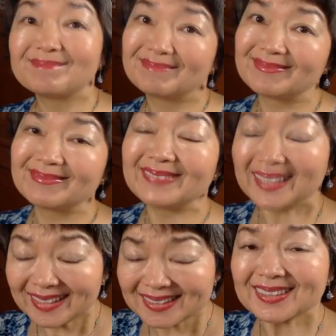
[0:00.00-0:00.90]

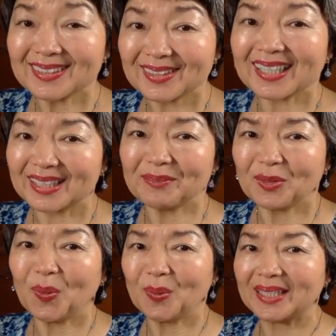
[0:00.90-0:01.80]
That is kind of
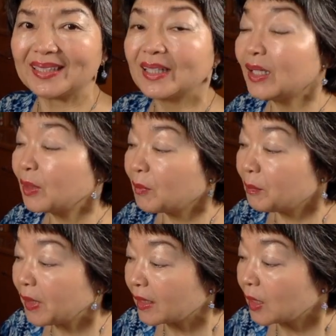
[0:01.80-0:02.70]
Ronin.
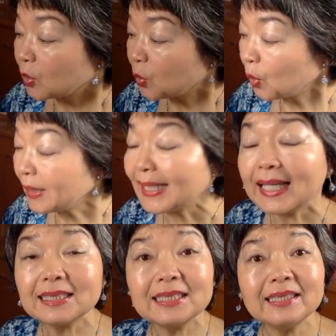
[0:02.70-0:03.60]
Being Rurouni
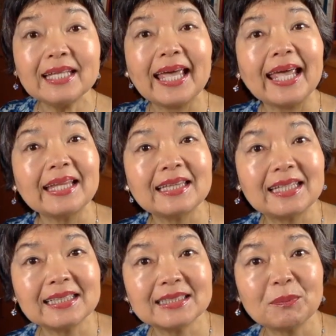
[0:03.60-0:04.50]
Kenshin, and
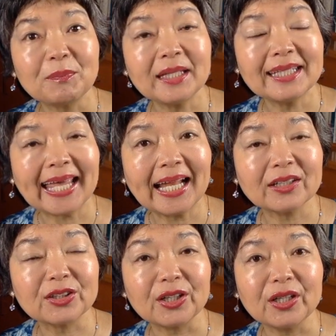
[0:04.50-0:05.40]
this main
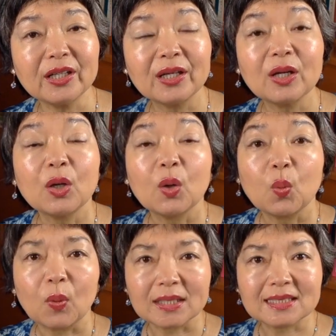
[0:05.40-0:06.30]
character
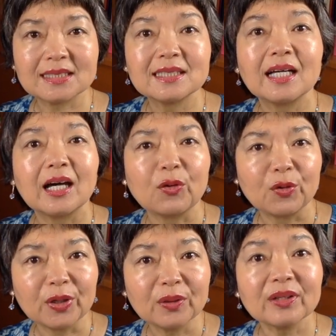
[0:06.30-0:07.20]
was a
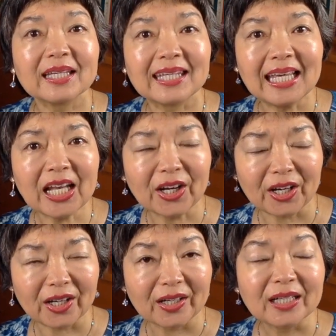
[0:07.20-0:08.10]
real
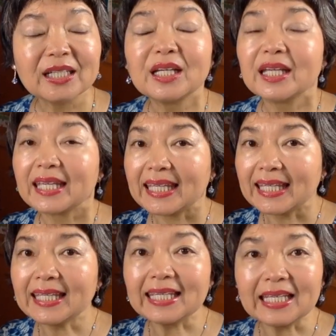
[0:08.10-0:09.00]
killer.
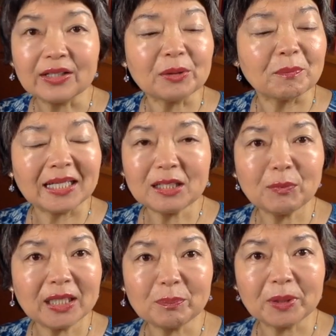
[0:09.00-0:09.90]
He killed
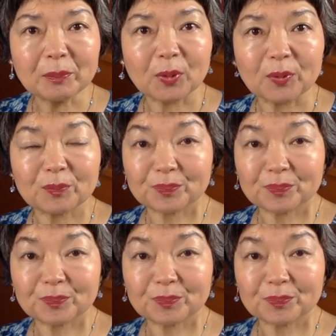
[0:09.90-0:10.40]
many people.